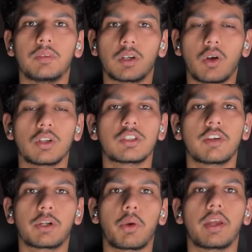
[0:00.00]
the cost of
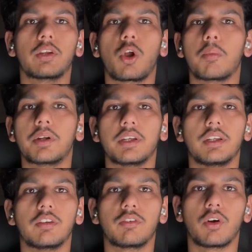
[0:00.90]
acquiring raw
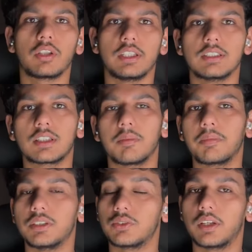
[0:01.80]
material for these
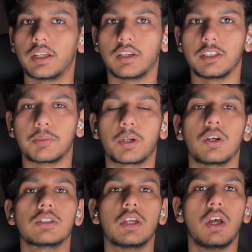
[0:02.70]
companies will increase
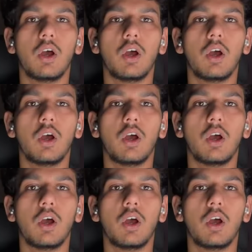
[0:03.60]
because